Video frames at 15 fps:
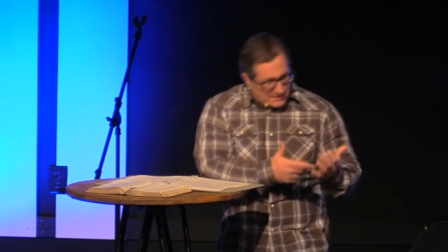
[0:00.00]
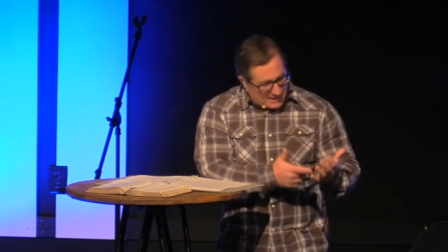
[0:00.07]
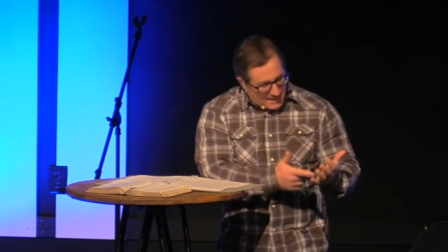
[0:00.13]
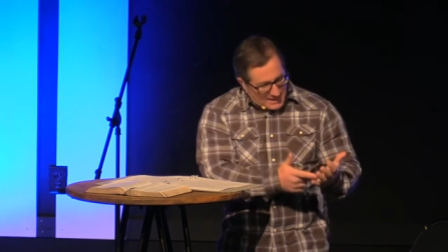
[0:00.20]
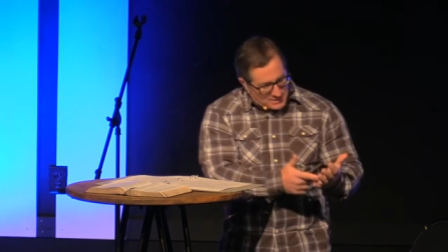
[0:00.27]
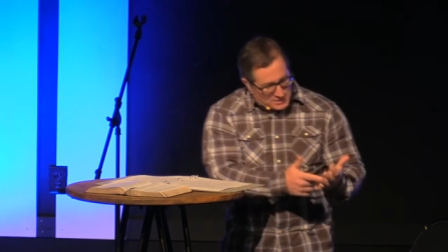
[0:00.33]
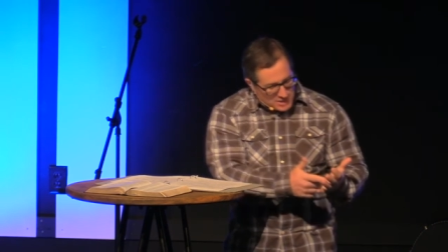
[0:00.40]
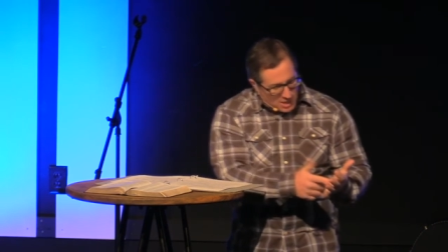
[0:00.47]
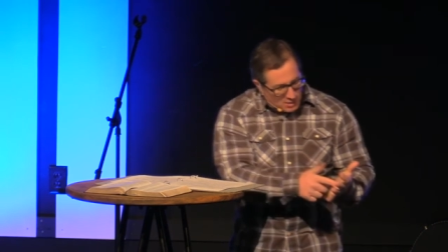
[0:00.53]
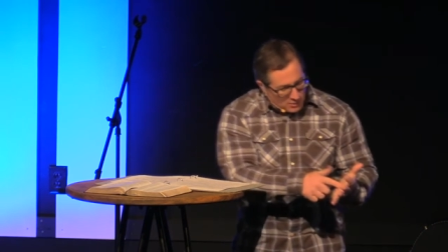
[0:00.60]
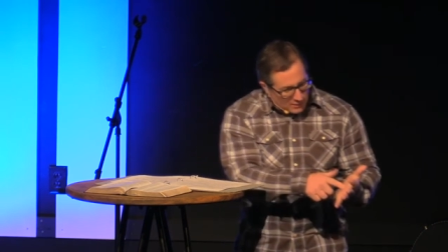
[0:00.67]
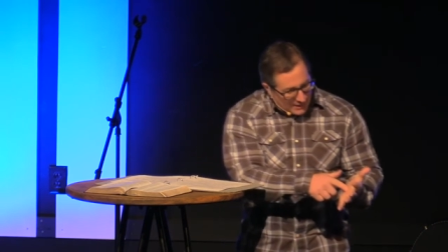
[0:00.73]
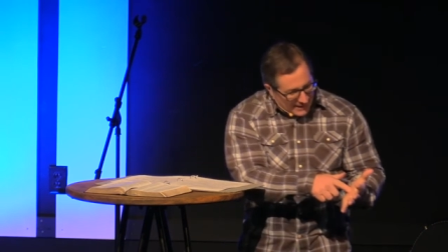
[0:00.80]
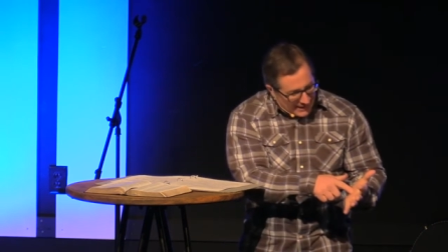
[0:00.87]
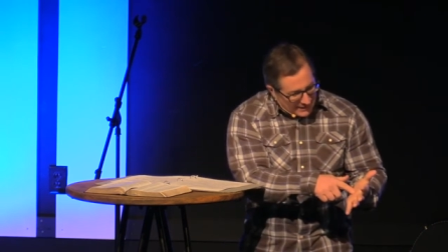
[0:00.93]
And I
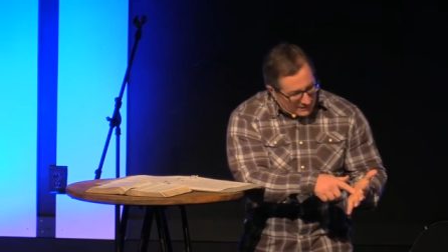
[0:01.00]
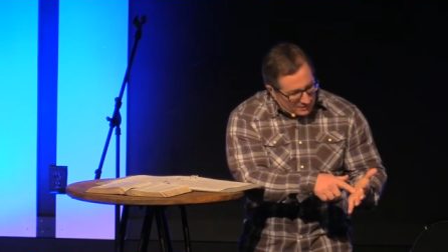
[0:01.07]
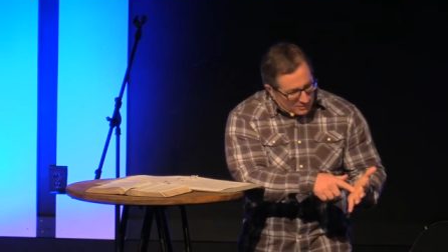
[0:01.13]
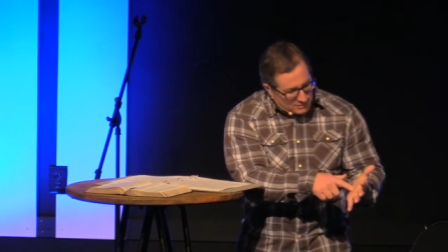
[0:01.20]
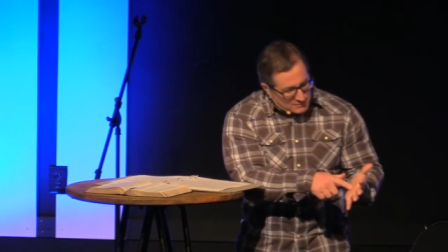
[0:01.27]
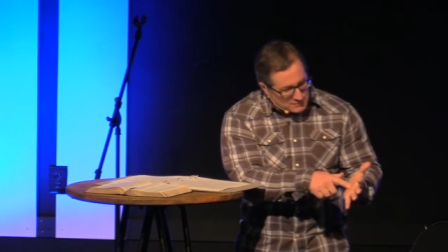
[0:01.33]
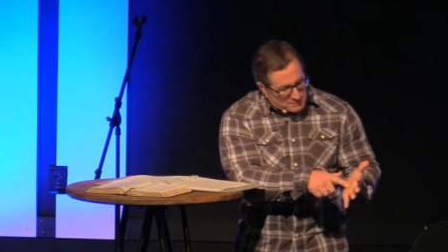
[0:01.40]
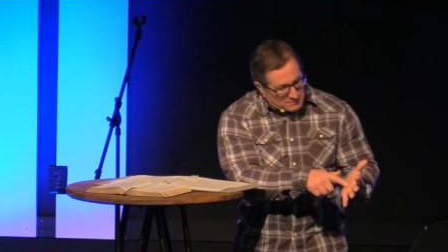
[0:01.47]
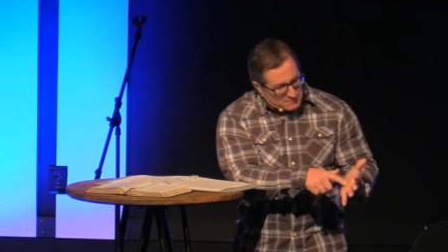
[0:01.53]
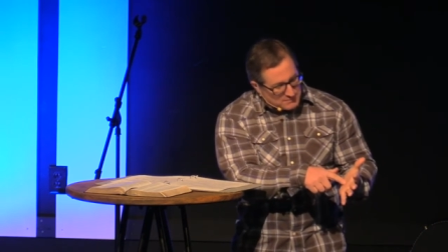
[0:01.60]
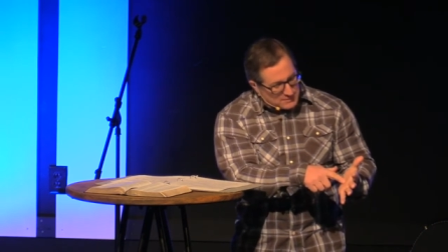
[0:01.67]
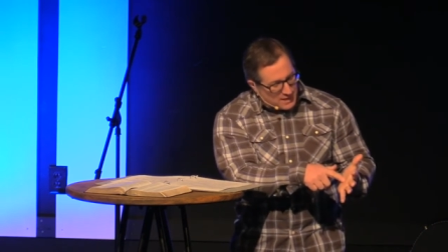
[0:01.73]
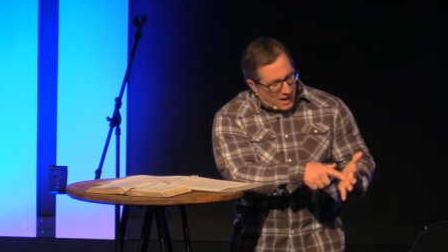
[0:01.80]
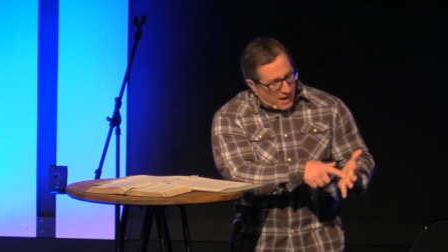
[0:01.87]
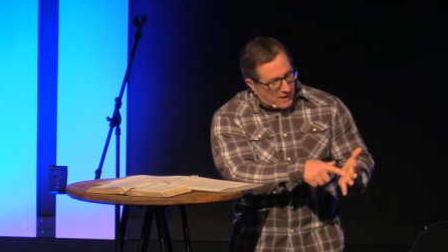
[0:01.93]
showed her I had a little
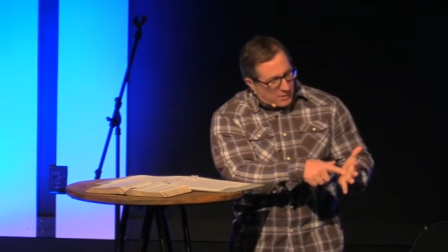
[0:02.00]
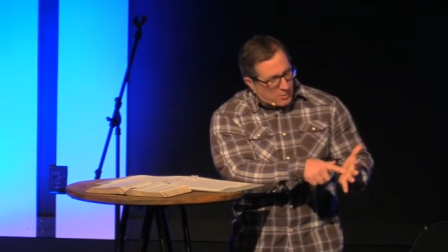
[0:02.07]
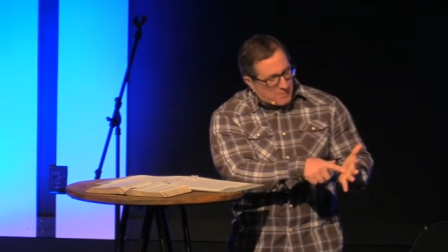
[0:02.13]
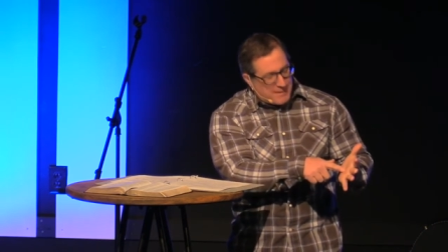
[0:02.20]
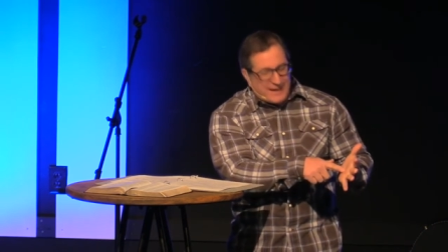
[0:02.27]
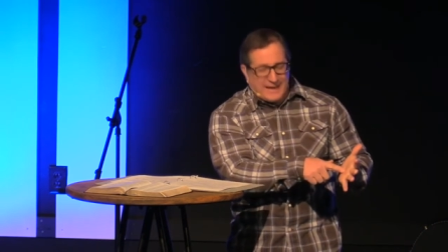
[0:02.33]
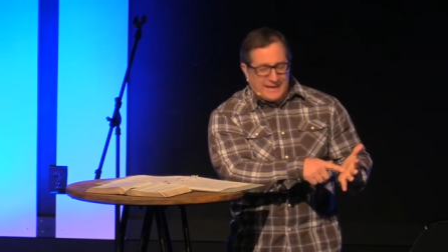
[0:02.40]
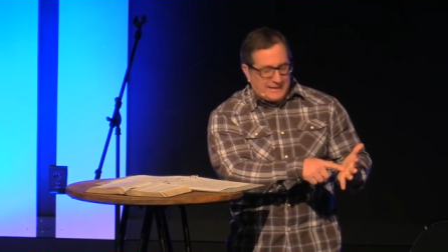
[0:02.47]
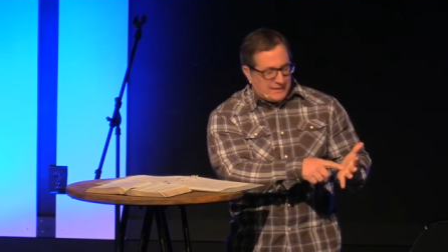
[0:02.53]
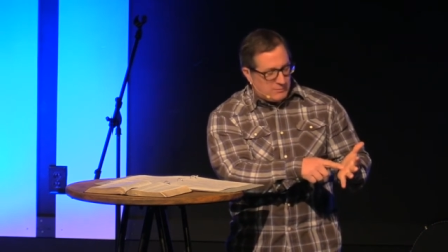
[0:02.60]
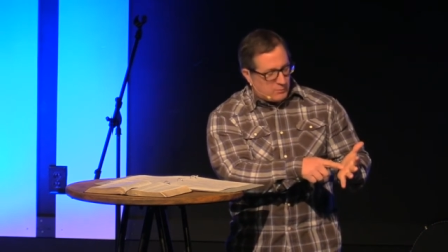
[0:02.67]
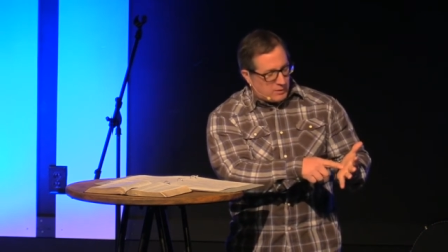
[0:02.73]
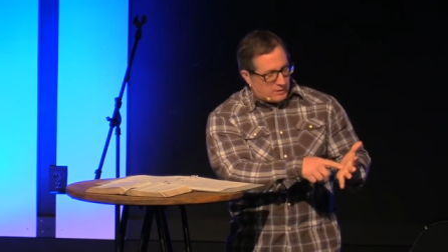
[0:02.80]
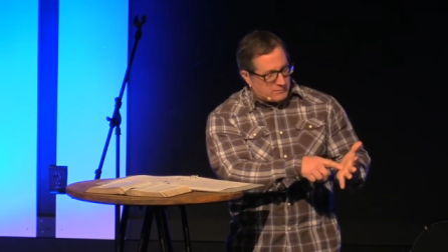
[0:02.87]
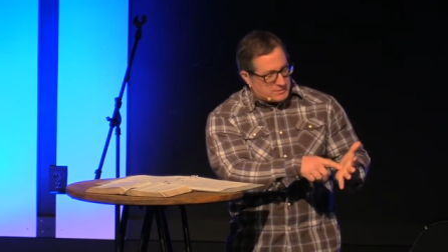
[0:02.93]
dot on my
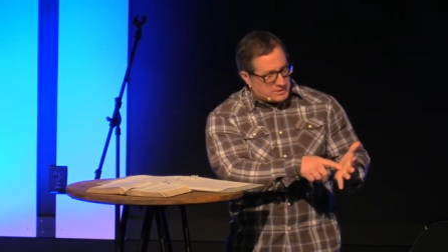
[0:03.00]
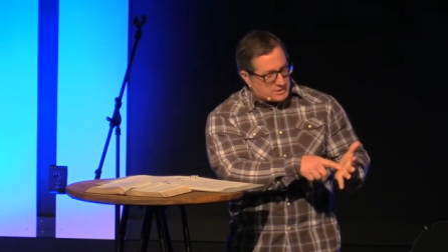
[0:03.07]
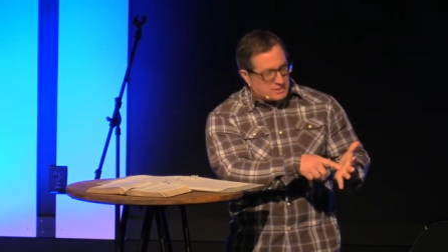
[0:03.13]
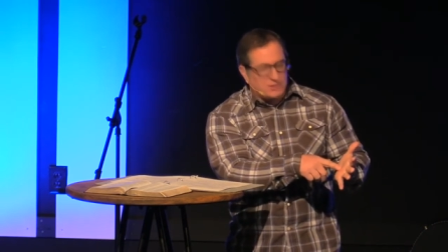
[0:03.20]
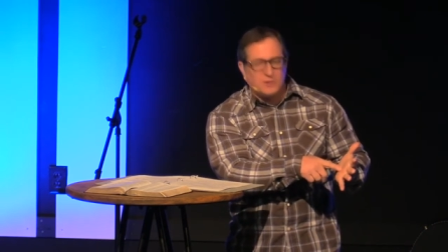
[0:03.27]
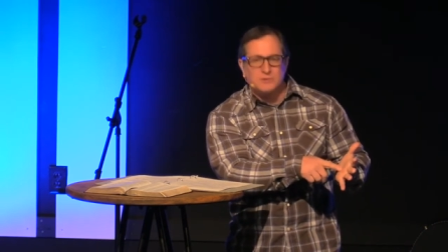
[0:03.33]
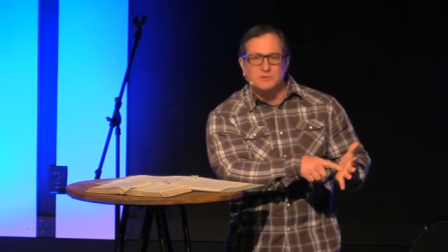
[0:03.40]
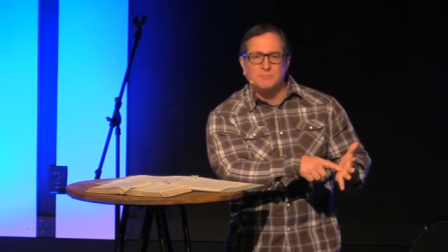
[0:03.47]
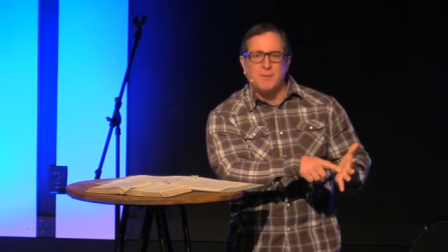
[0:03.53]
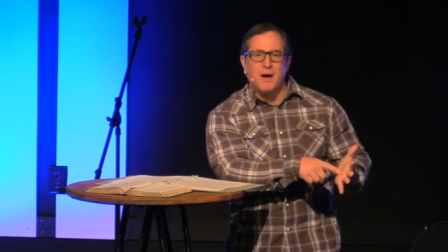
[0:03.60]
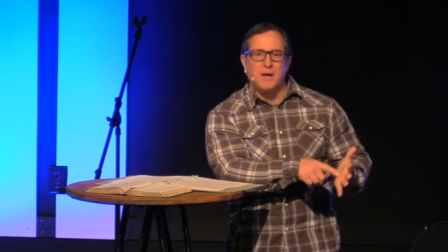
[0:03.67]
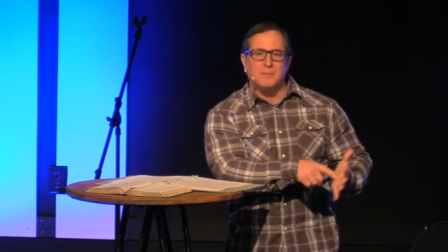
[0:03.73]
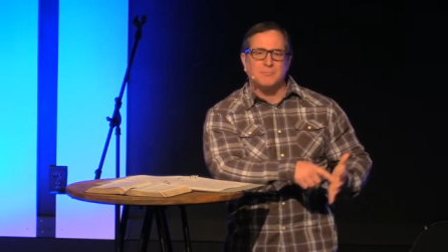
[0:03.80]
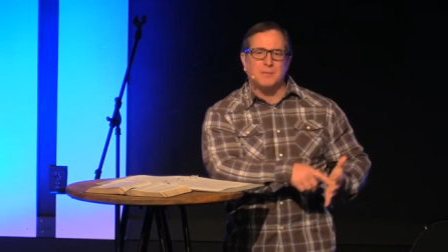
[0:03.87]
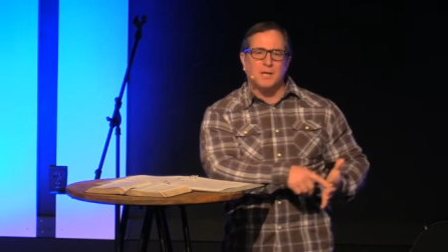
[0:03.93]
hand where it was just a little
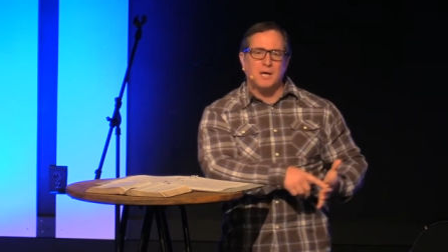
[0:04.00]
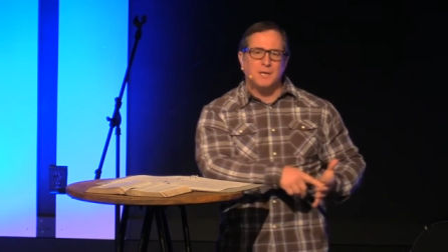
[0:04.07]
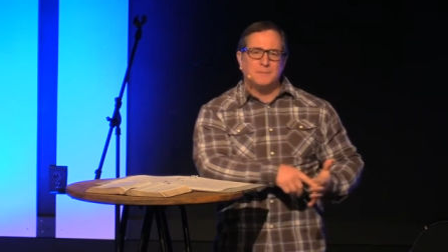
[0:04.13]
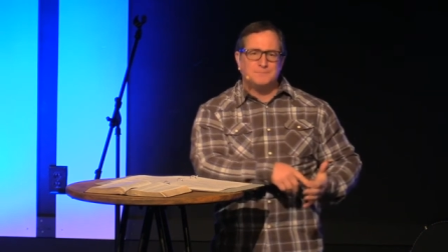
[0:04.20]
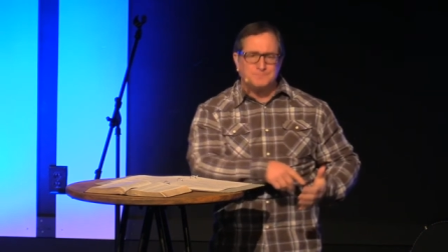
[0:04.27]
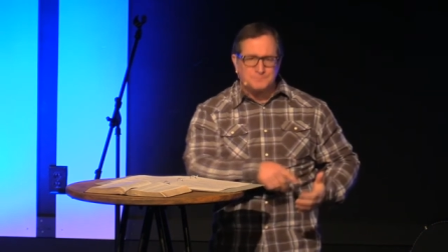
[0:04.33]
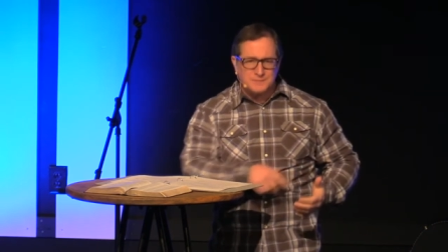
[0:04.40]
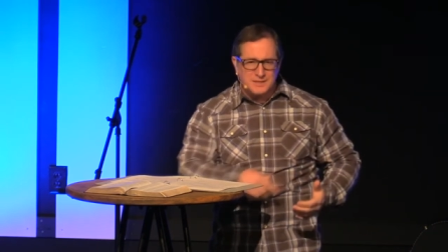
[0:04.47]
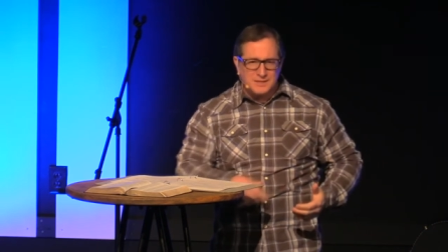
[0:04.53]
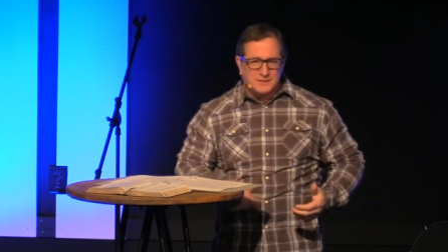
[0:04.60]
spot of blood.